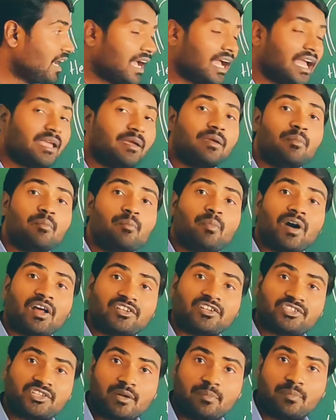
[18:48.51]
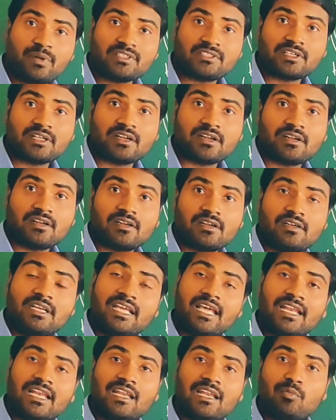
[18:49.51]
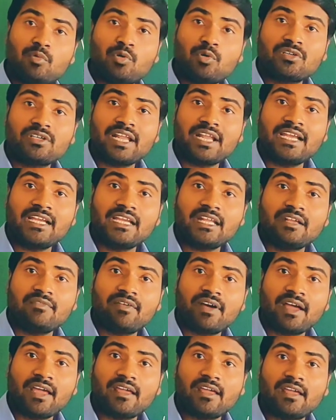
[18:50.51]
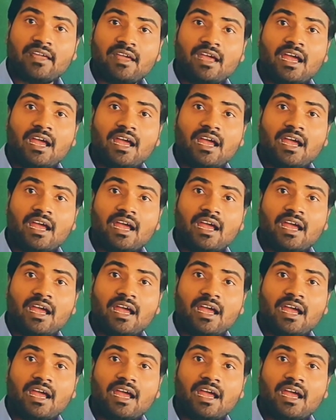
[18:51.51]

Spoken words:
high partial pressure, nearly about 95,